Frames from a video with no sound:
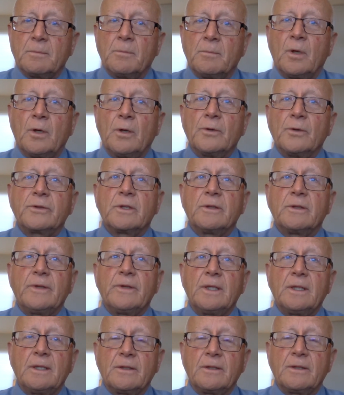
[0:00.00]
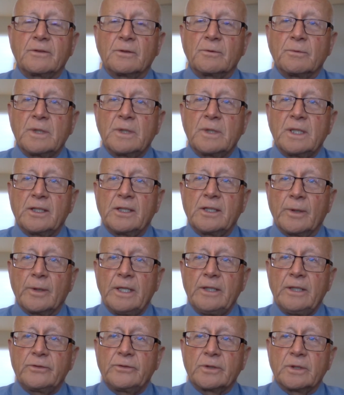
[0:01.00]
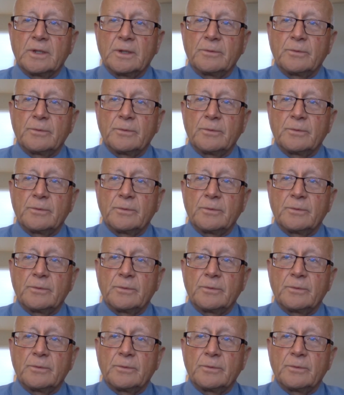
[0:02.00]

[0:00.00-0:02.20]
most of it is a reiteration